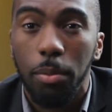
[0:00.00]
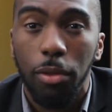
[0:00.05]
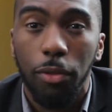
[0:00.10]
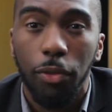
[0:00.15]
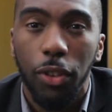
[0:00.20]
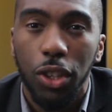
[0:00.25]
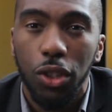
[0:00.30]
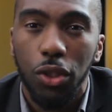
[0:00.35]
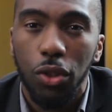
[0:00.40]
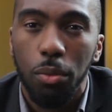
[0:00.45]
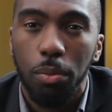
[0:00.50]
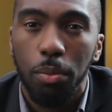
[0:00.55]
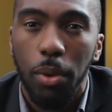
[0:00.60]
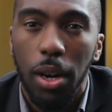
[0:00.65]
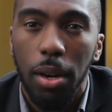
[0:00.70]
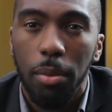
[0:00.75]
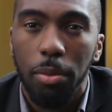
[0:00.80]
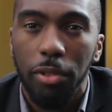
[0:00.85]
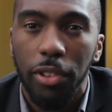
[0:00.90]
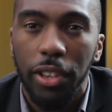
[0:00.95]
the professional
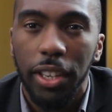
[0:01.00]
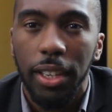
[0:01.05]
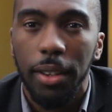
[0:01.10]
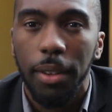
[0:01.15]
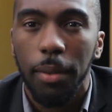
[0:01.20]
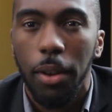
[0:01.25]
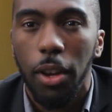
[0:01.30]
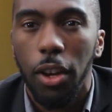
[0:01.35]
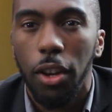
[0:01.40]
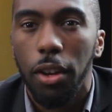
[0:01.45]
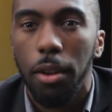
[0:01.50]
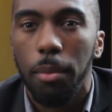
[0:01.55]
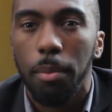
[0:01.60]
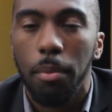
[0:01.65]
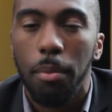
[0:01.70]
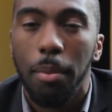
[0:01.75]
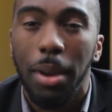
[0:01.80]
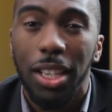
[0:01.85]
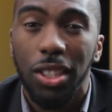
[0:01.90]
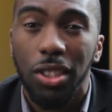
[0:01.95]
barbering,
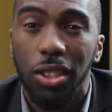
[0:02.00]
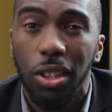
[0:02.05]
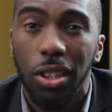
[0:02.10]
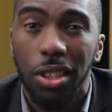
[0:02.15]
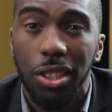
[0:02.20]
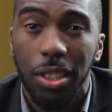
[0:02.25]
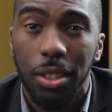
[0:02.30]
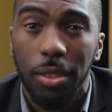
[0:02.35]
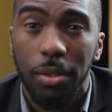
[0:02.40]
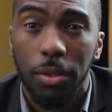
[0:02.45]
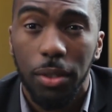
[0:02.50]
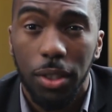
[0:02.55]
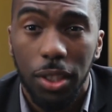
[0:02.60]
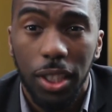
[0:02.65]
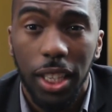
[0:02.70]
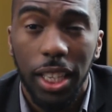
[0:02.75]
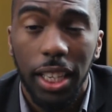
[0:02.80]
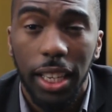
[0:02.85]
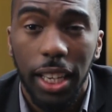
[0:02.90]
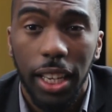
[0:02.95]
massage and
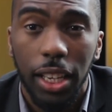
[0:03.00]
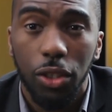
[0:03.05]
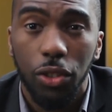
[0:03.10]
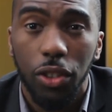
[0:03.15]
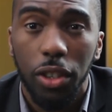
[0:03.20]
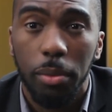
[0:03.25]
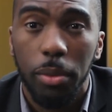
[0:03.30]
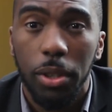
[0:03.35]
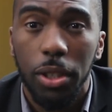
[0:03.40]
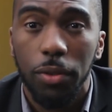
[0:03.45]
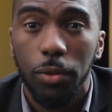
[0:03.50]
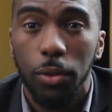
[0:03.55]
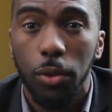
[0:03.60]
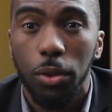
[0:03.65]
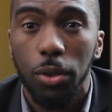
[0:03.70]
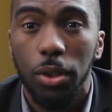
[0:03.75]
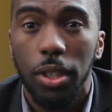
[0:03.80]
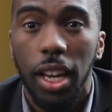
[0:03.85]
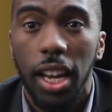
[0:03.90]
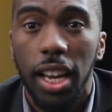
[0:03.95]
skincare treatments
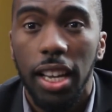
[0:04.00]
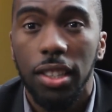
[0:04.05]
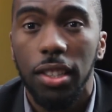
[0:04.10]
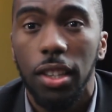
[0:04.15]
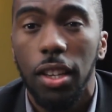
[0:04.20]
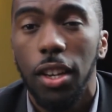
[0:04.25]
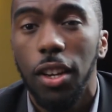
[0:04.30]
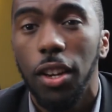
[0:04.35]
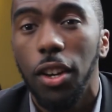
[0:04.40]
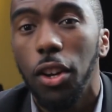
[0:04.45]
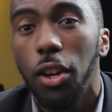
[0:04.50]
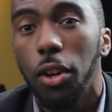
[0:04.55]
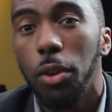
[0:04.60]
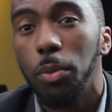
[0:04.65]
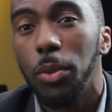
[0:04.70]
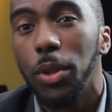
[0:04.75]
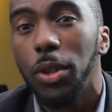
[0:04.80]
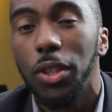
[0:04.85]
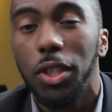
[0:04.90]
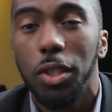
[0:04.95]
for you guys.
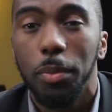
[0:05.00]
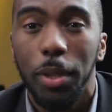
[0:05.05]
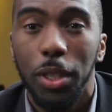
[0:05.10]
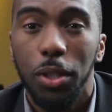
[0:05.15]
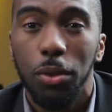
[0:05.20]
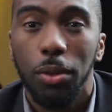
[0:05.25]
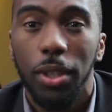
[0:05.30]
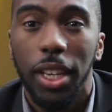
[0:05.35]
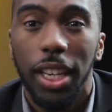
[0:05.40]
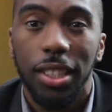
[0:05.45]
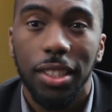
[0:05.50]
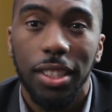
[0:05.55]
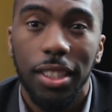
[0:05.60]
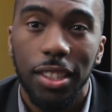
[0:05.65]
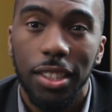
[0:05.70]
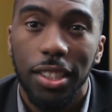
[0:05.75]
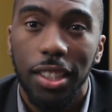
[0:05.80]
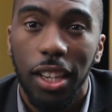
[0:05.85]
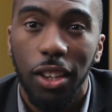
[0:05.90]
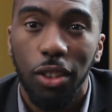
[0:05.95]
We've got a special guest
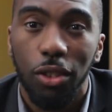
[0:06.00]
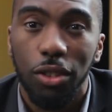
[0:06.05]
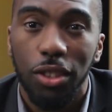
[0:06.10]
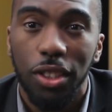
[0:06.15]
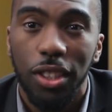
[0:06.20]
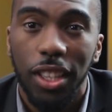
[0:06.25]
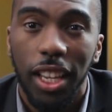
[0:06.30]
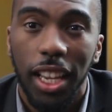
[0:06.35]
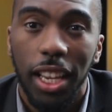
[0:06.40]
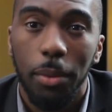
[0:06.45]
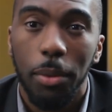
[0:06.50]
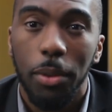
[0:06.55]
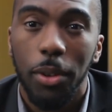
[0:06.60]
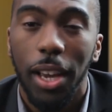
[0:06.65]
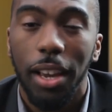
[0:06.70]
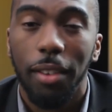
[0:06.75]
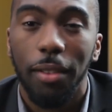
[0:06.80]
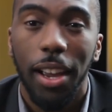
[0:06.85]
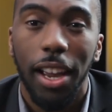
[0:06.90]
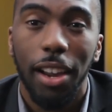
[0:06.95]
in the salon today.
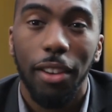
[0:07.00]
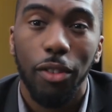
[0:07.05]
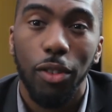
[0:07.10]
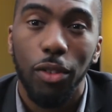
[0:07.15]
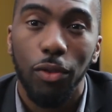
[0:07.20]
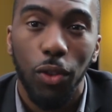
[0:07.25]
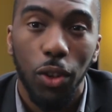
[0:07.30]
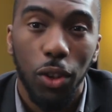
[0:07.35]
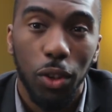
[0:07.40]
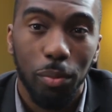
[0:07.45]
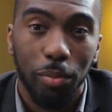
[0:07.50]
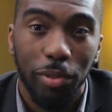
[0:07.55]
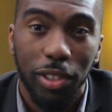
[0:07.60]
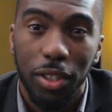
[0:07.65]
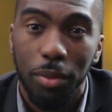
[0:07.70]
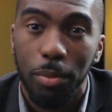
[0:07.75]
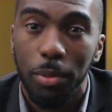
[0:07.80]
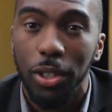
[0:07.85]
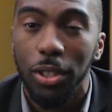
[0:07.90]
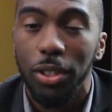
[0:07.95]
We have Aaron Roach
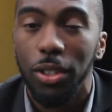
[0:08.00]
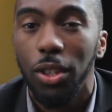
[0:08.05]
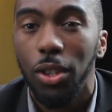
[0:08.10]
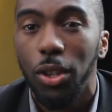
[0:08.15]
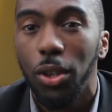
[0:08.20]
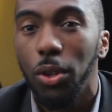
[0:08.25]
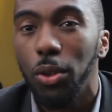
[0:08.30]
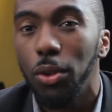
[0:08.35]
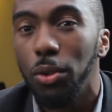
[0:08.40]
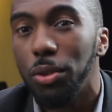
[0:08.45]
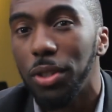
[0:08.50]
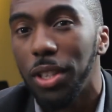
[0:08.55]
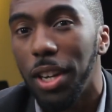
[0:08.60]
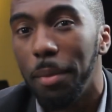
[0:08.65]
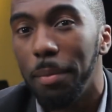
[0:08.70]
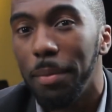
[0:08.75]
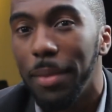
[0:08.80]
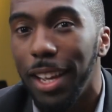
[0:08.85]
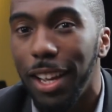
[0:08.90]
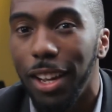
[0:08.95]
Bridgeman, who's
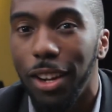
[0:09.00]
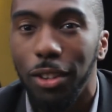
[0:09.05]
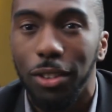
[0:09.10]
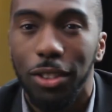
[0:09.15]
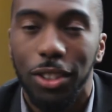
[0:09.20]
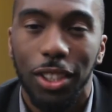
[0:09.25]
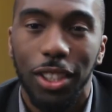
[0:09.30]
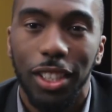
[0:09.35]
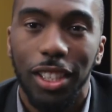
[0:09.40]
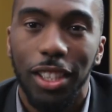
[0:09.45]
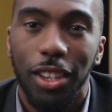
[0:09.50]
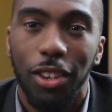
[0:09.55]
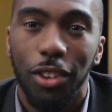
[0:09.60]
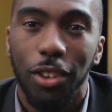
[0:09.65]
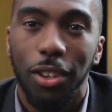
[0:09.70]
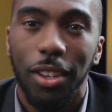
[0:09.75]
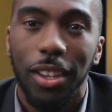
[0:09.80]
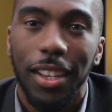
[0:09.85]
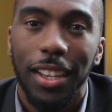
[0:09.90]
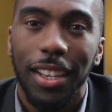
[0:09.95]
come down to, you
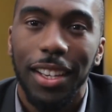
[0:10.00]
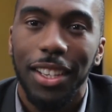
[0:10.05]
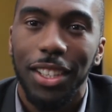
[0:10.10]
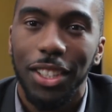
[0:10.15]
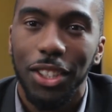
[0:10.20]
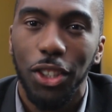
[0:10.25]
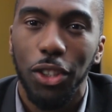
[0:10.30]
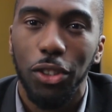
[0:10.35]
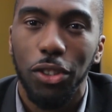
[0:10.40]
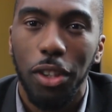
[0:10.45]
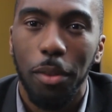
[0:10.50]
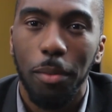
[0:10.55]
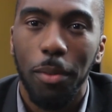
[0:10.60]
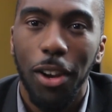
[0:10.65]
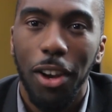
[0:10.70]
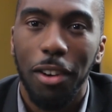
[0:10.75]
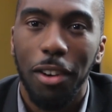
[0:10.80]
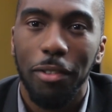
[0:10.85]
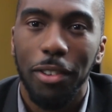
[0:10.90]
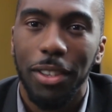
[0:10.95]
know, show
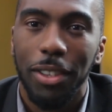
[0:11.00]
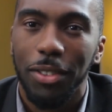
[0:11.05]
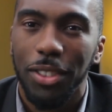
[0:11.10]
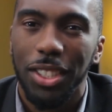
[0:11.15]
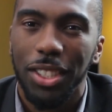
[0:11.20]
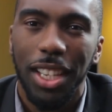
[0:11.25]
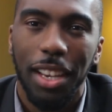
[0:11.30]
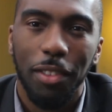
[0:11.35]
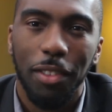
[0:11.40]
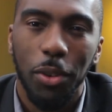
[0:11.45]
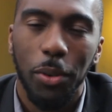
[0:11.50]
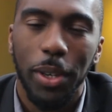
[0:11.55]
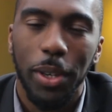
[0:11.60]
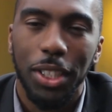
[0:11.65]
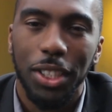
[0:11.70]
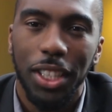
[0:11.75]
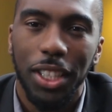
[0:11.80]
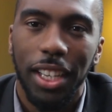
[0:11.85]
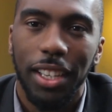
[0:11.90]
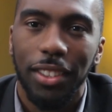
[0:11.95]
some love and just have a
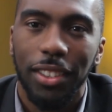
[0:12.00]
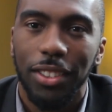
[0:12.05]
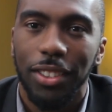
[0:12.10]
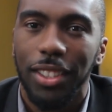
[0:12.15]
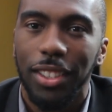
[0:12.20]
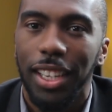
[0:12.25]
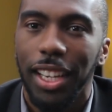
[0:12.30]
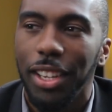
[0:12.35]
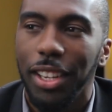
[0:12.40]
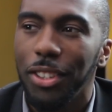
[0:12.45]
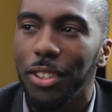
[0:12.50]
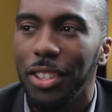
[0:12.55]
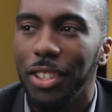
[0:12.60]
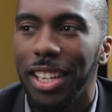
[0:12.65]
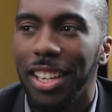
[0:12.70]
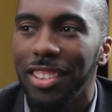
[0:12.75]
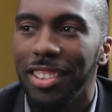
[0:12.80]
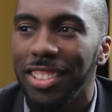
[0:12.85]
quick chat. How you doing,